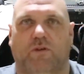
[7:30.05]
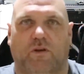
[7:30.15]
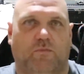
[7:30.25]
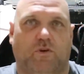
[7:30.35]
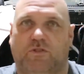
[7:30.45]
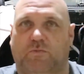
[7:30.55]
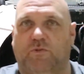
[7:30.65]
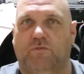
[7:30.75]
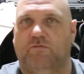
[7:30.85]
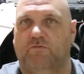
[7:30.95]
Like it might just
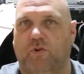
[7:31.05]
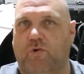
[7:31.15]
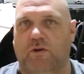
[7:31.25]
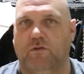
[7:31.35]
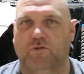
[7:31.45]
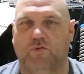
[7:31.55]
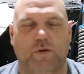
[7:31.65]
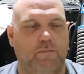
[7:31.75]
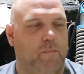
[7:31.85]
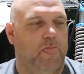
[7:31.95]
require a little sweep.